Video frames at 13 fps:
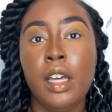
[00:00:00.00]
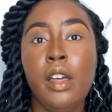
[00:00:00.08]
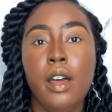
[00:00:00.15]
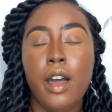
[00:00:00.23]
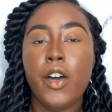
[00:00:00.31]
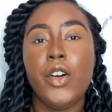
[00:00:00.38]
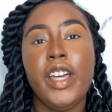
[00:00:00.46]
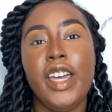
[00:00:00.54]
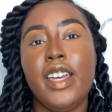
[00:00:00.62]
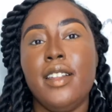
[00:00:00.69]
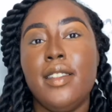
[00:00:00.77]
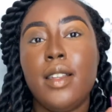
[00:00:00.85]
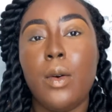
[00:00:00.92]
Okay,
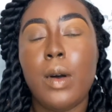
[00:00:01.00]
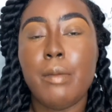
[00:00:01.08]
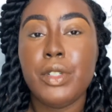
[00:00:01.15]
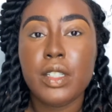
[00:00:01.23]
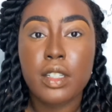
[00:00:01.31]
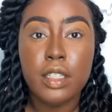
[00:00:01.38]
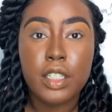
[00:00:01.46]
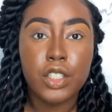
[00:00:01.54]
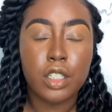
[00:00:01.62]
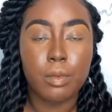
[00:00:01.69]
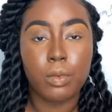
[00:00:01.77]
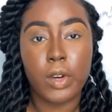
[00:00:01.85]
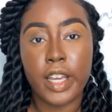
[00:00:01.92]
so I'm just gonna
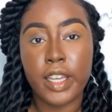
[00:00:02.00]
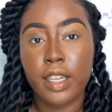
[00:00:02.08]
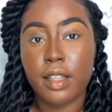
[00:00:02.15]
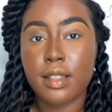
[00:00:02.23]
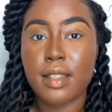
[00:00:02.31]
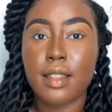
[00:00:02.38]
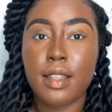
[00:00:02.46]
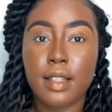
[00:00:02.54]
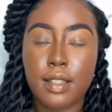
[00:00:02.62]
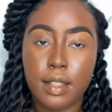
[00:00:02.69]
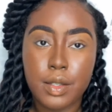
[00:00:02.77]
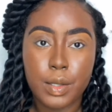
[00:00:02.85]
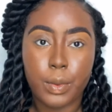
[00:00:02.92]
jump right into the
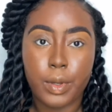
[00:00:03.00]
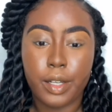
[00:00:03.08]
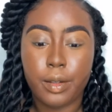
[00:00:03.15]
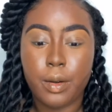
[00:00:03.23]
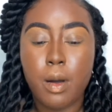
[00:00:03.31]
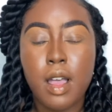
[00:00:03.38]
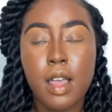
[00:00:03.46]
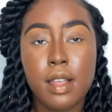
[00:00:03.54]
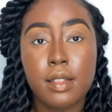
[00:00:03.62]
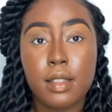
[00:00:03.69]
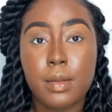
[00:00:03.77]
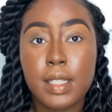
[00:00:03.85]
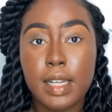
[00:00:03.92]
tutorial.
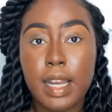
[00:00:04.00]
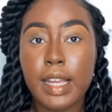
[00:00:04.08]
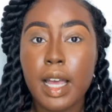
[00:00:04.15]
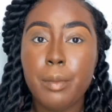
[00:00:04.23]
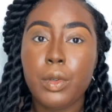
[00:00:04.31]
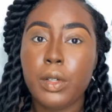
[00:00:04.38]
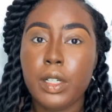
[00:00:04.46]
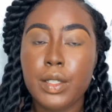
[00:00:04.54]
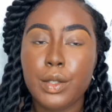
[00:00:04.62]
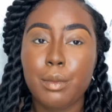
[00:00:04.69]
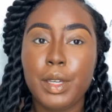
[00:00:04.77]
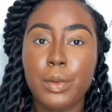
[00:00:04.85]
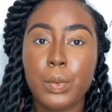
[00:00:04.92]
So today I'm going to
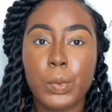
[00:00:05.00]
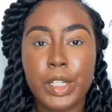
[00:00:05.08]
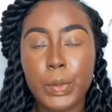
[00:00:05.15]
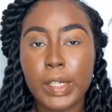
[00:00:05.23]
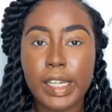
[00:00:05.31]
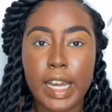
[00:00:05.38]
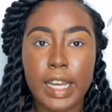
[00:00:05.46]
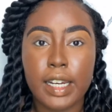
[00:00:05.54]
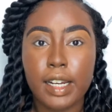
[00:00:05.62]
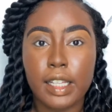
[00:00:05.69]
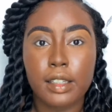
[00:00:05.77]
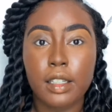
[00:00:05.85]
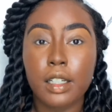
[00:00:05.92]
be recreating
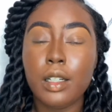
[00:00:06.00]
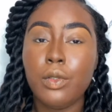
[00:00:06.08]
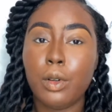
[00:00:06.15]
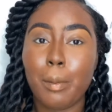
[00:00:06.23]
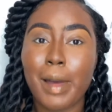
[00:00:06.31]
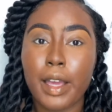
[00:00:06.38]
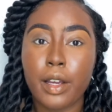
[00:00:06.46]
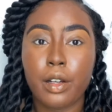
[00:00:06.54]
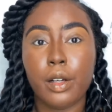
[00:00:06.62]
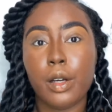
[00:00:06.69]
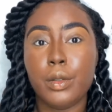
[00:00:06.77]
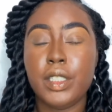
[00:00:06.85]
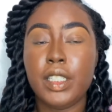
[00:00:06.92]
a look from my
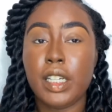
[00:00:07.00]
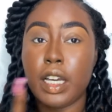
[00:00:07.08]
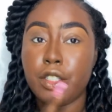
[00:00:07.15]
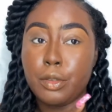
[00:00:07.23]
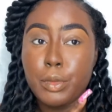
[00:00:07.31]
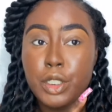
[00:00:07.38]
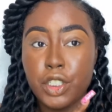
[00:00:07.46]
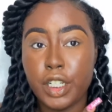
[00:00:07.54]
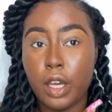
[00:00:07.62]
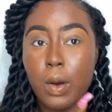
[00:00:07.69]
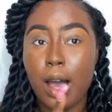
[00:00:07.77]
girl Deandra Michelle.